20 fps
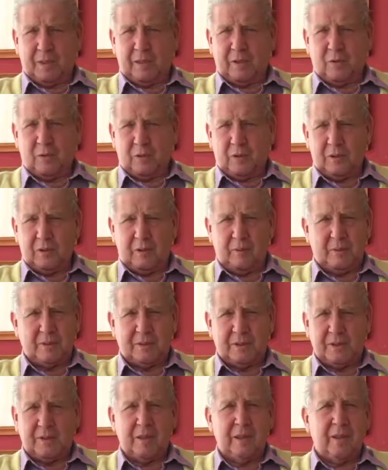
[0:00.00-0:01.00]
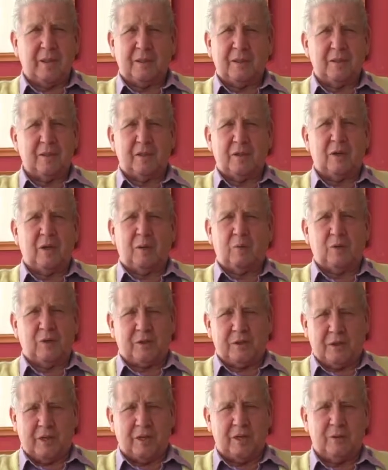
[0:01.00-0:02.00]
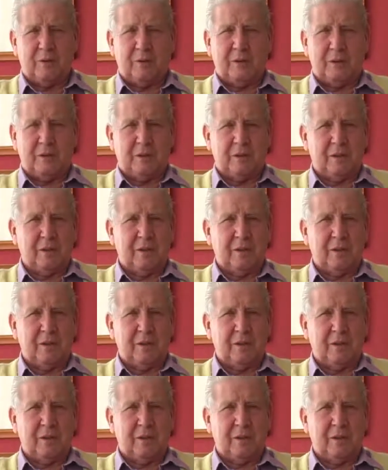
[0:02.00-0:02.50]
called her up. I said, "No, I'm retiring."